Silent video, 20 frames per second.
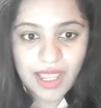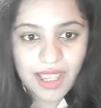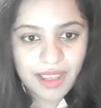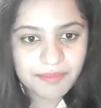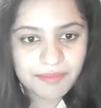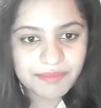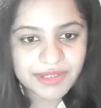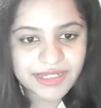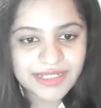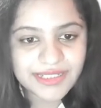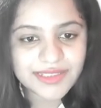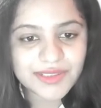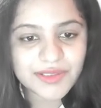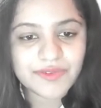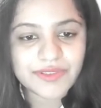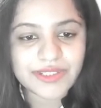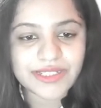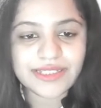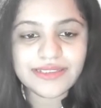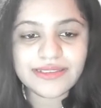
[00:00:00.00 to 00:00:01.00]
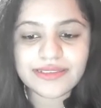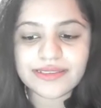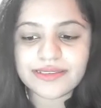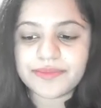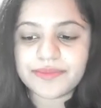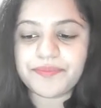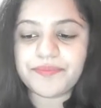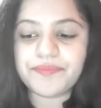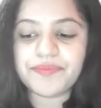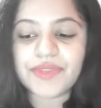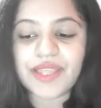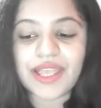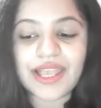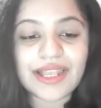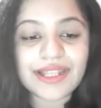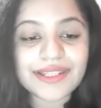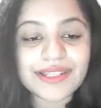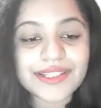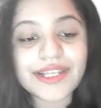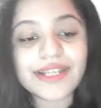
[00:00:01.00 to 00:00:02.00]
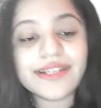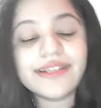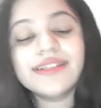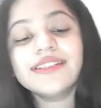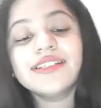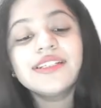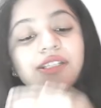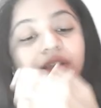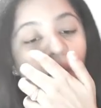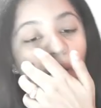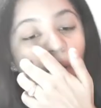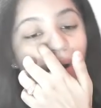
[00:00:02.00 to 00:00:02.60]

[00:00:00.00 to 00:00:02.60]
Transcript: Because of this, there is long